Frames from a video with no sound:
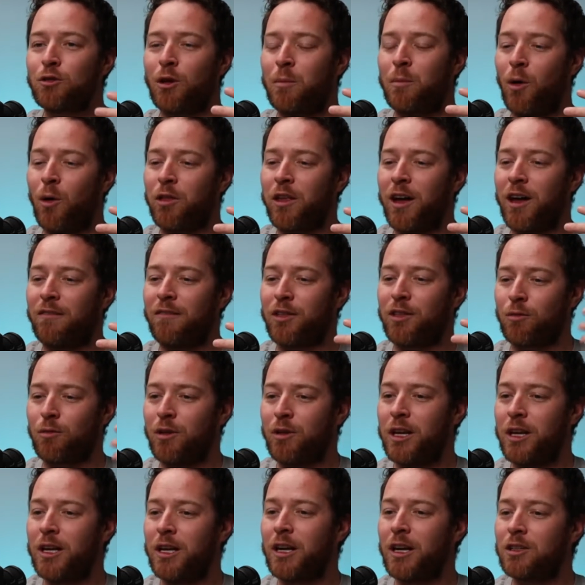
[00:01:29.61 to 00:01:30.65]
So we both have
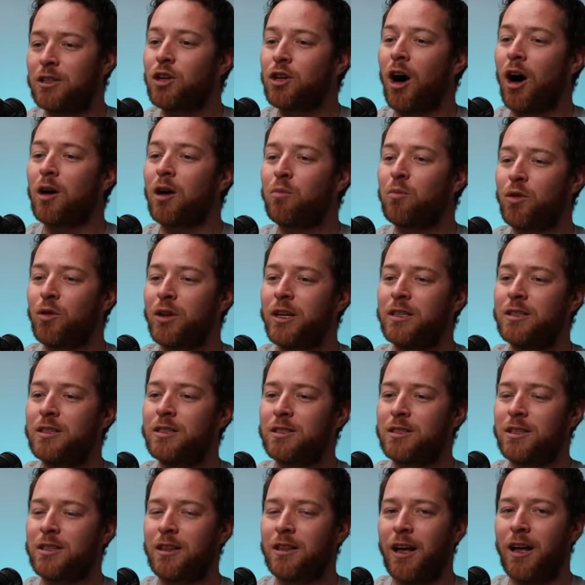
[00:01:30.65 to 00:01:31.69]
3 dog
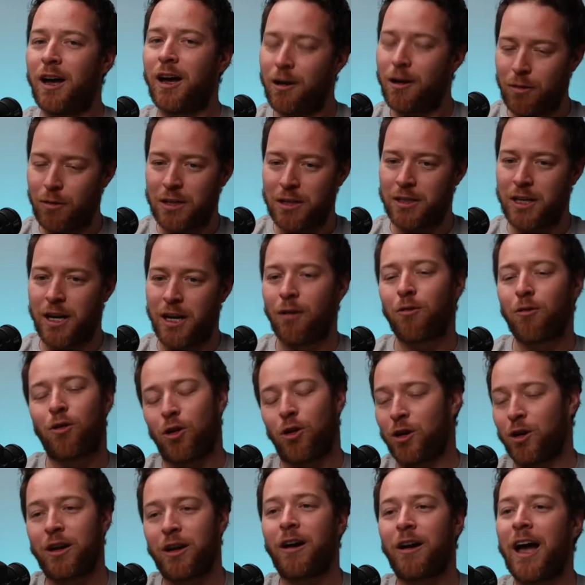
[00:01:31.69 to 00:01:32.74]
breeds written
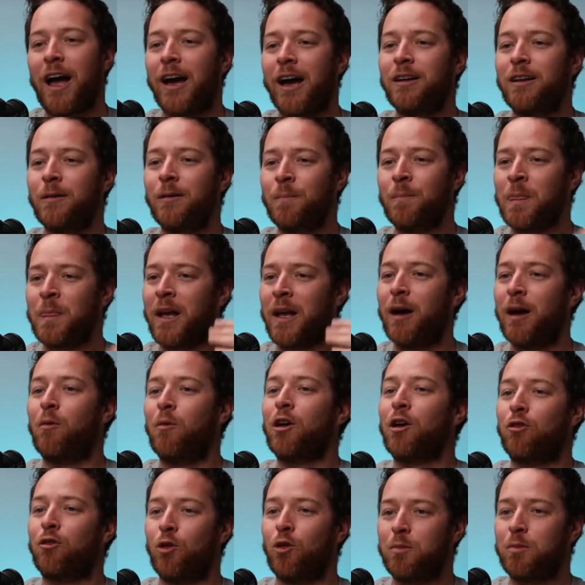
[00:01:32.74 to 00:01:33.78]
down or in our head
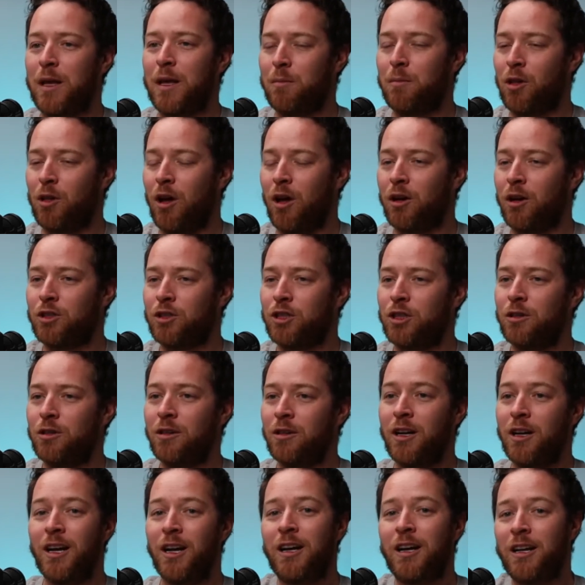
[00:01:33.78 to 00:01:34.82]
and what group they belong
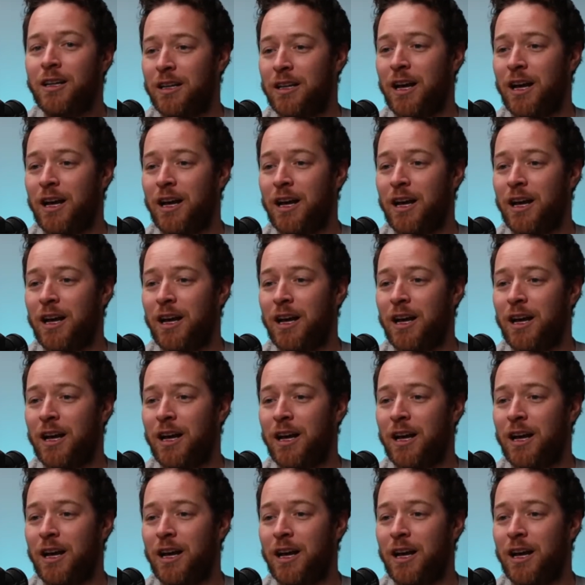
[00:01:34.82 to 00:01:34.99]
to.